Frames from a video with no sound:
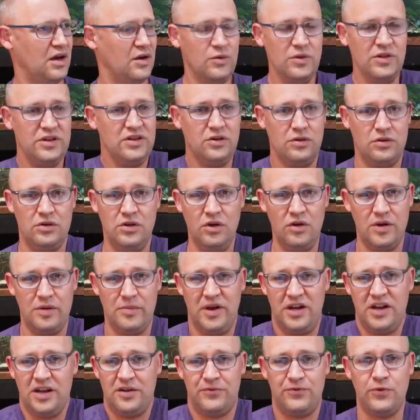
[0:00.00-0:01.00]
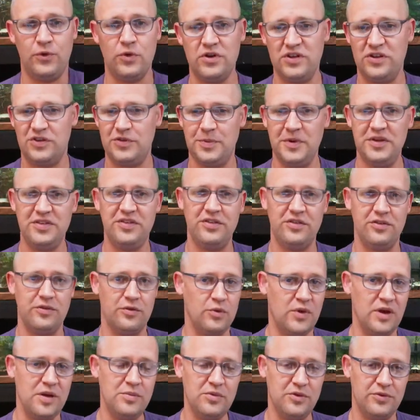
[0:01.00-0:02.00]
I really don't know. I might have 40
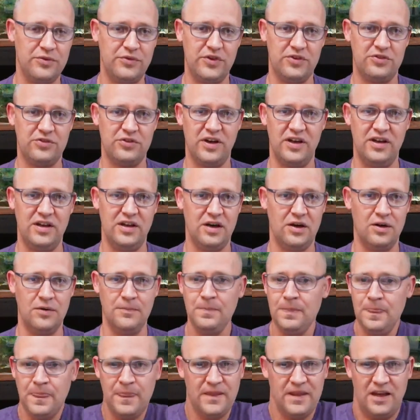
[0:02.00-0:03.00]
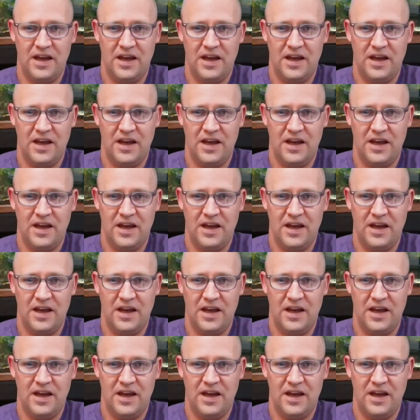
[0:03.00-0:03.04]
species of rainbow fish right now.